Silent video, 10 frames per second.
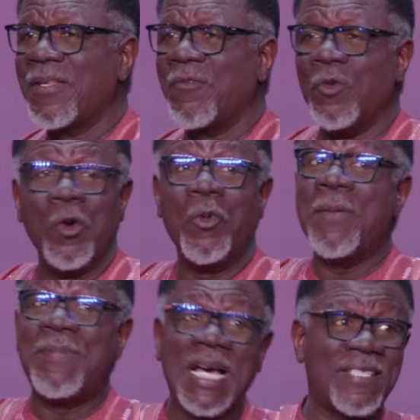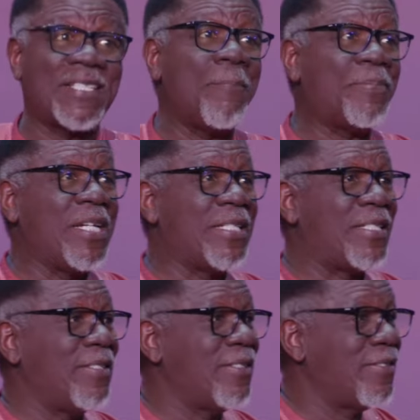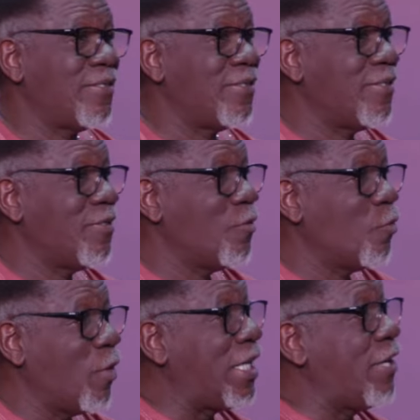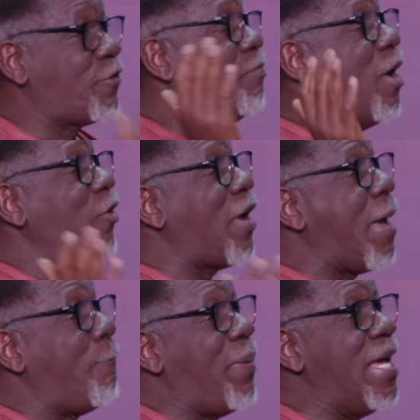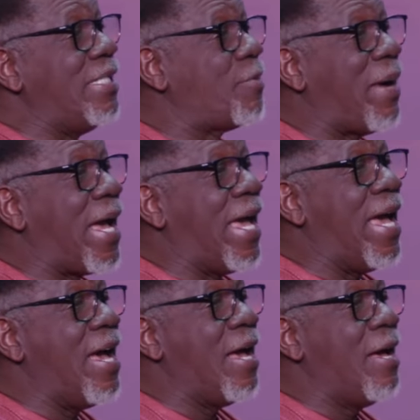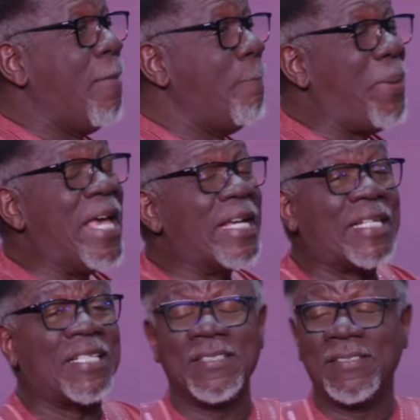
Will we be accepted? What if tomorrow I paint my hair pink?